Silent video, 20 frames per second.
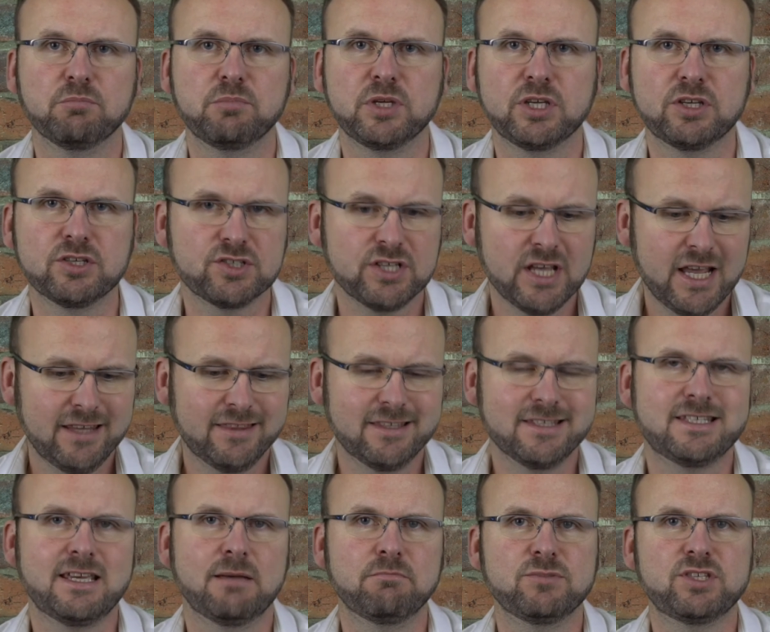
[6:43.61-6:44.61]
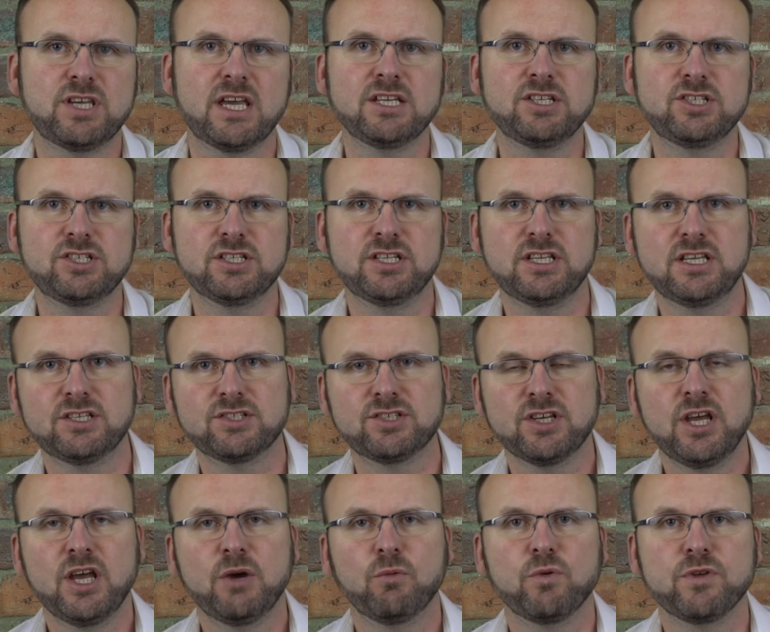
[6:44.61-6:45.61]
Because the temptation is
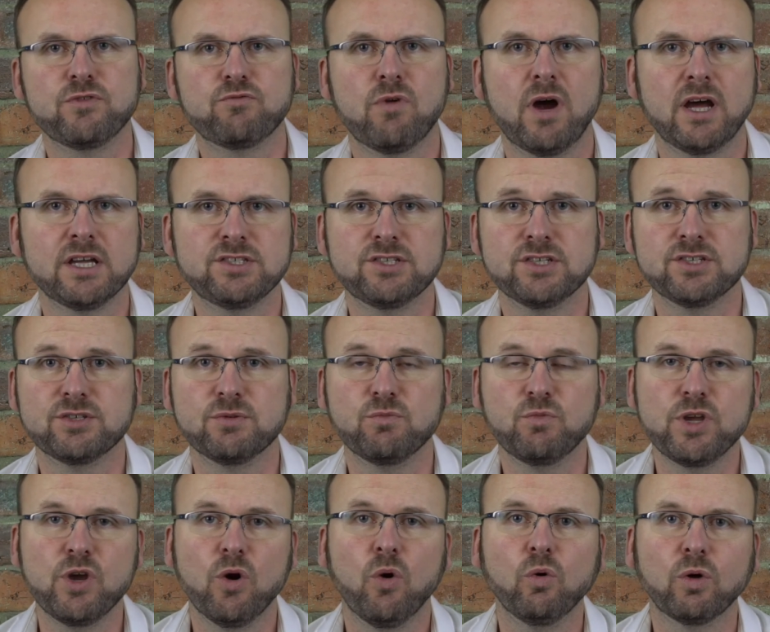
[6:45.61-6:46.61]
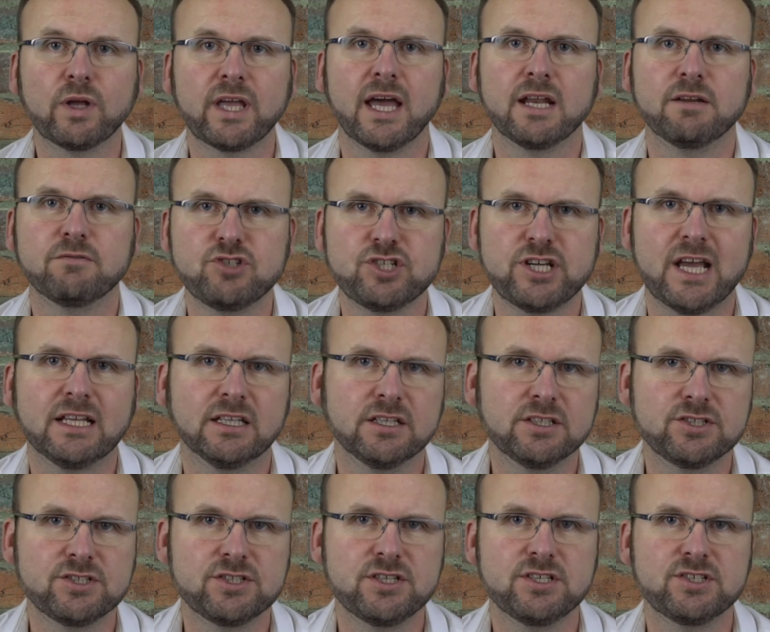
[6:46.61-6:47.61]
with writers, and we all kind of
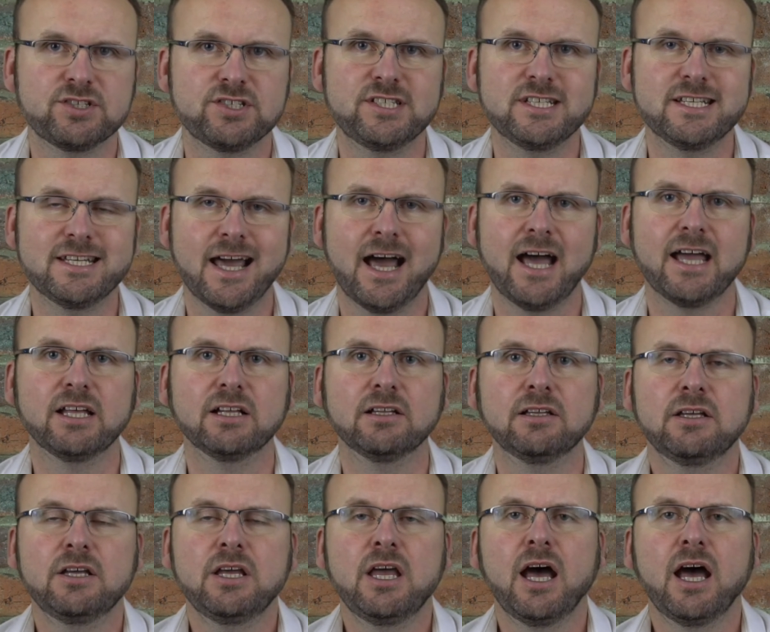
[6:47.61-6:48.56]
challenge this denial,